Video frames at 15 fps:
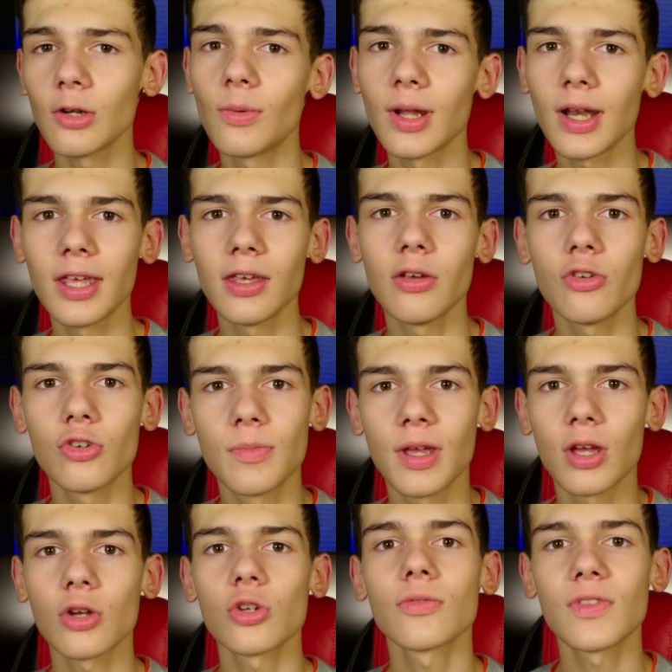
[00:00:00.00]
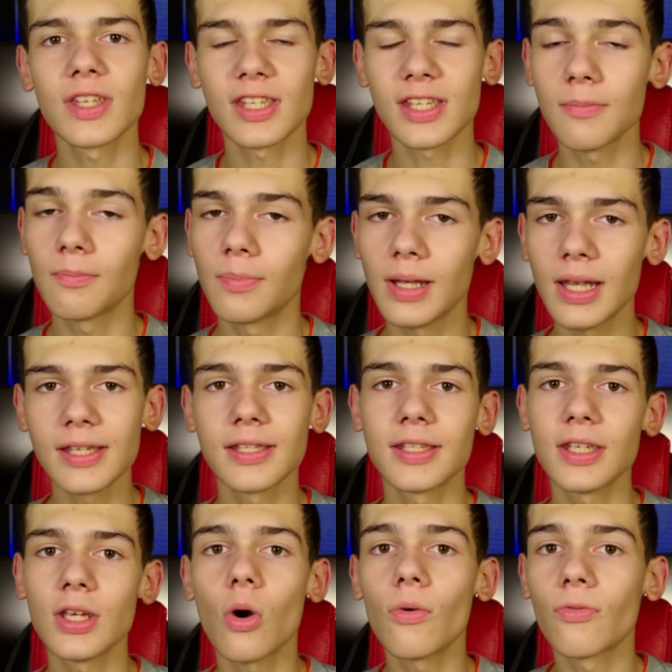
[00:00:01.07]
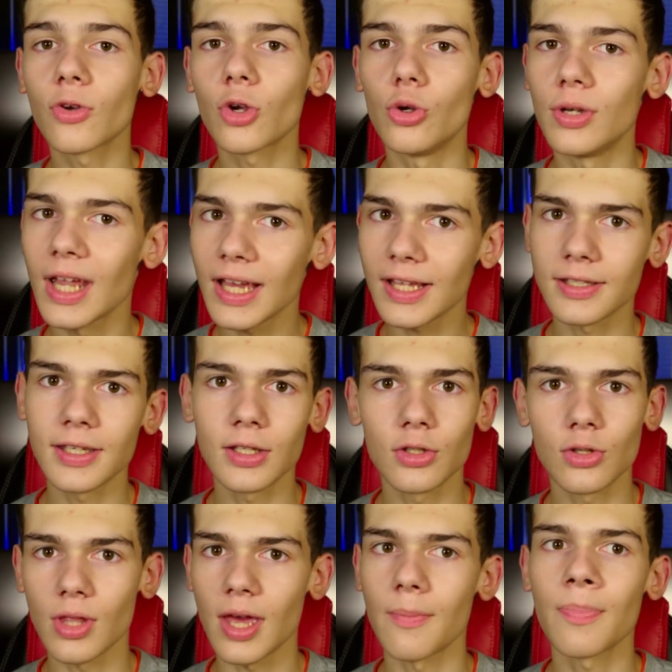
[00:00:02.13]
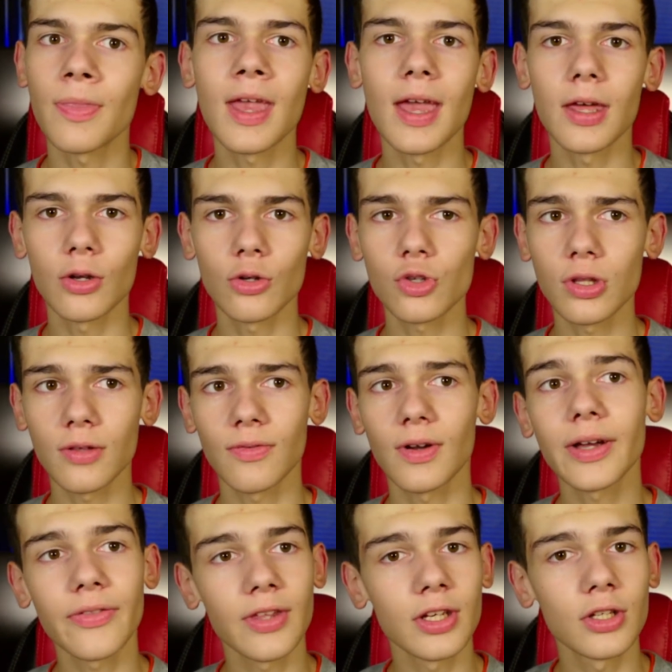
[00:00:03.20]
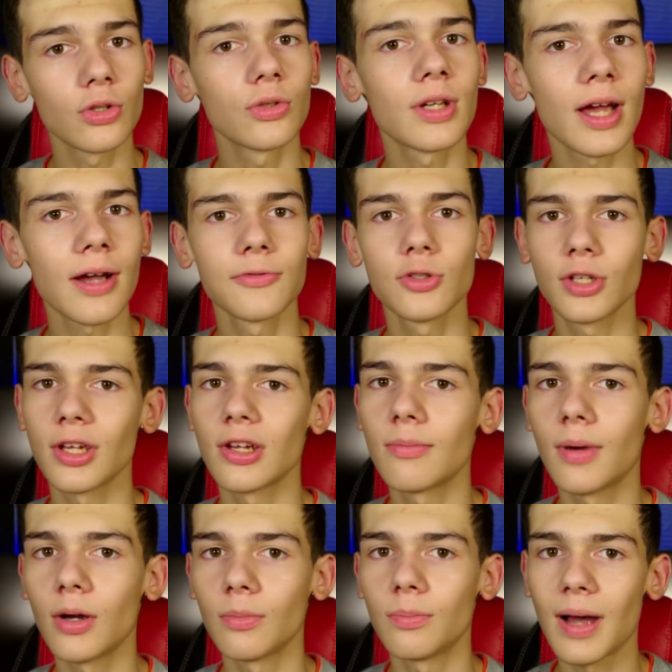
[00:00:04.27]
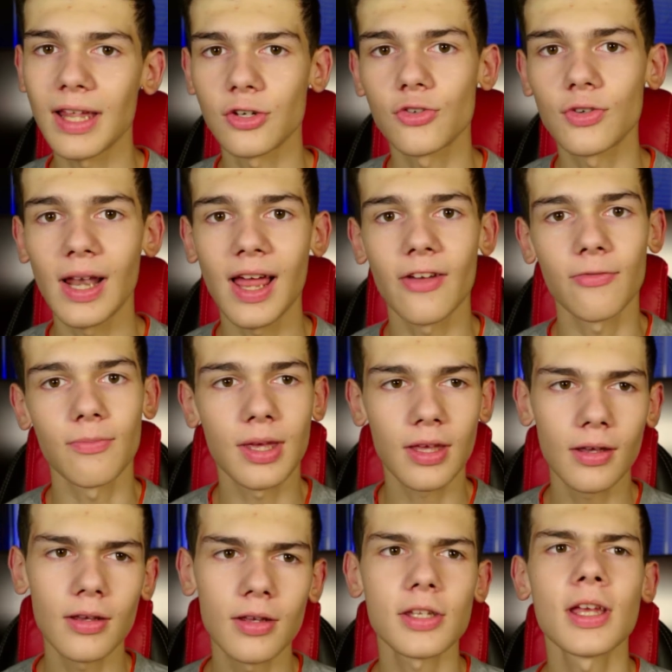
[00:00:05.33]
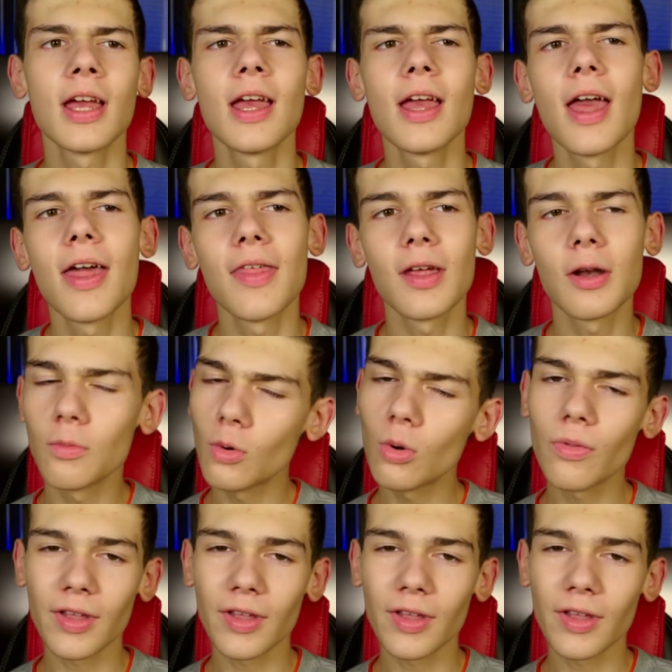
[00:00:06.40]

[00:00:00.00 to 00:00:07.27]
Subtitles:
what I use because of the simplicity of connecting to them, and also the fact that I don't have to care about battery life because they're more